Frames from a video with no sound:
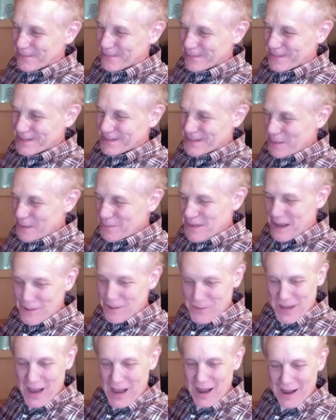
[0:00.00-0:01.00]

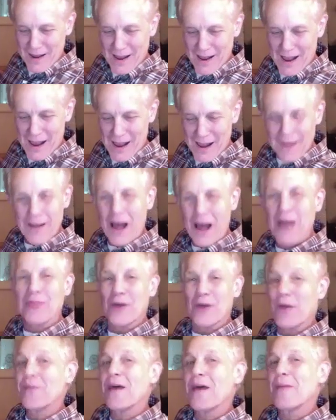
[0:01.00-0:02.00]
Sometimes I
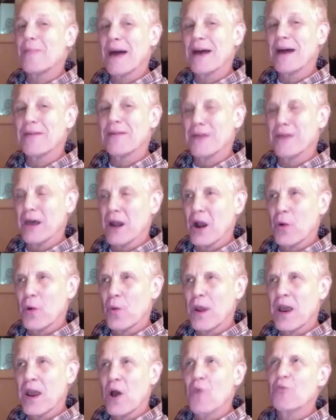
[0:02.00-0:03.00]
thought that back then. Are
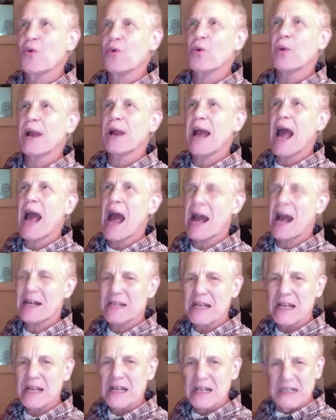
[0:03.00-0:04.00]
we
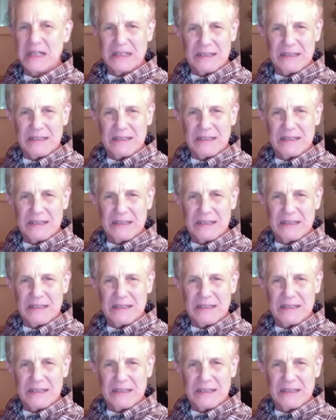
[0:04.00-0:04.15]
overreacting?